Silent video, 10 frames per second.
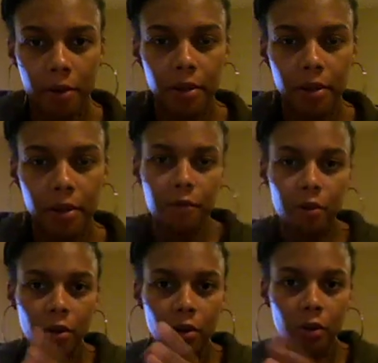He could have
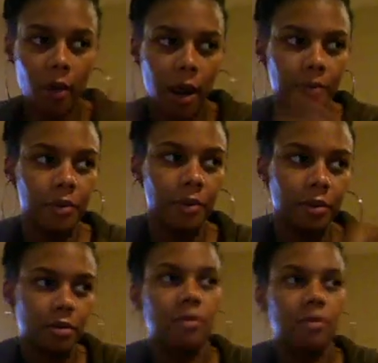grabbed her and
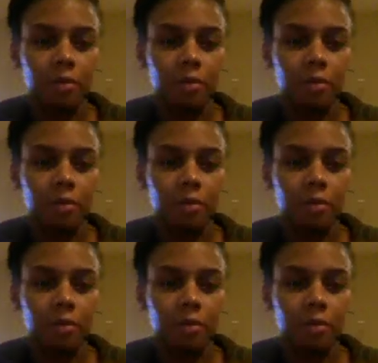just